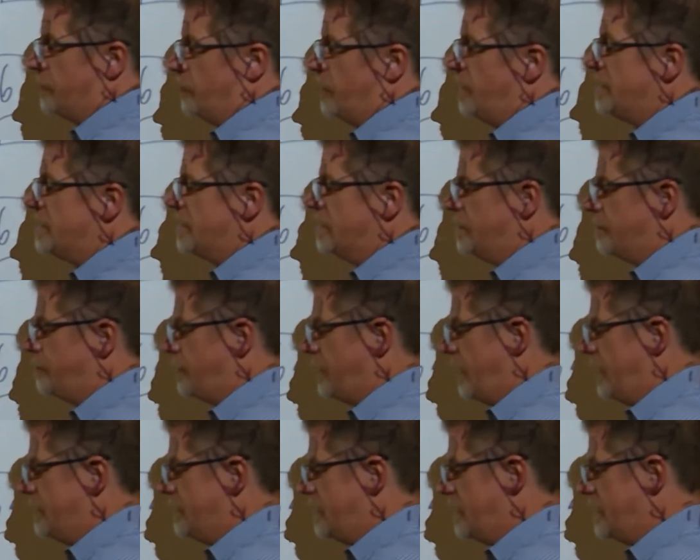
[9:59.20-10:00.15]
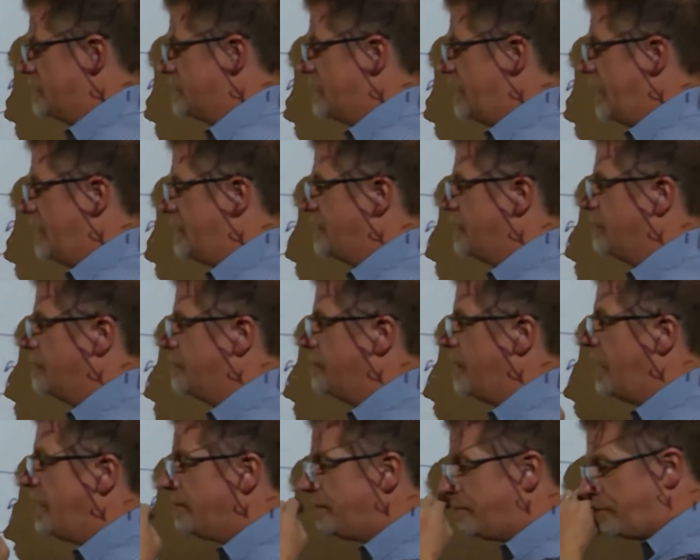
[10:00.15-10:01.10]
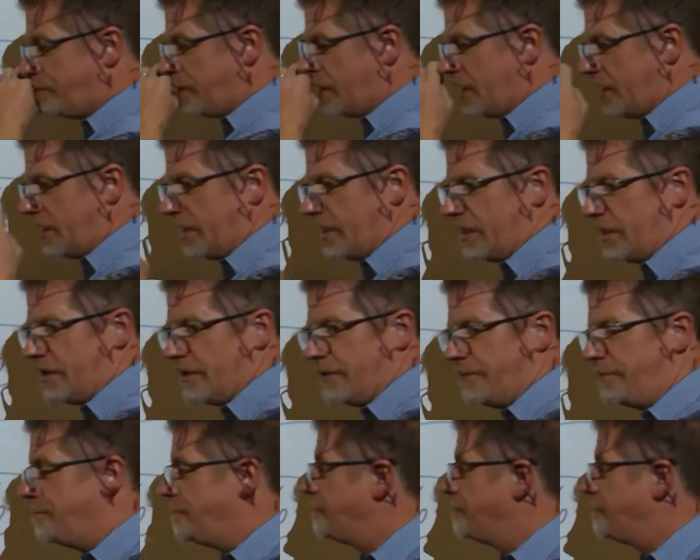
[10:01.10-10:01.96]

reason to blind it is that there might be